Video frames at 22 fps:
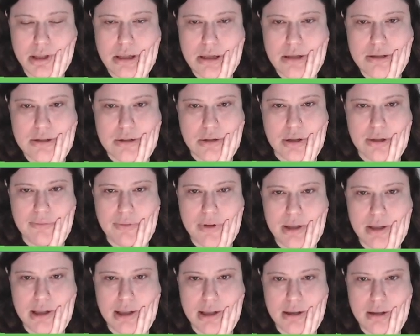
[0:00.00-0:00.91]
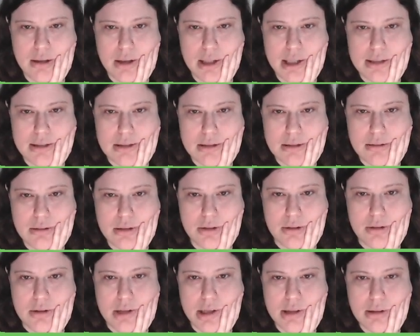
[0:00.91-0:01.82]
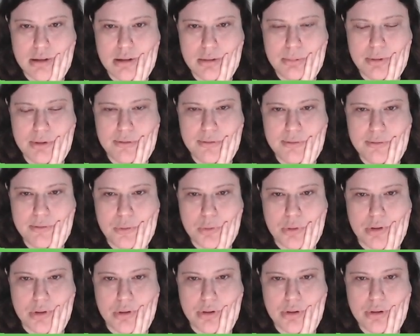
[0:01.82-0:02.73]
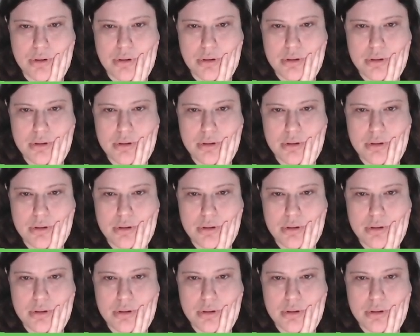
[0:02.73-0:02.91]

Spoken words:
So if the L has... Oh, no, the L could be 4th.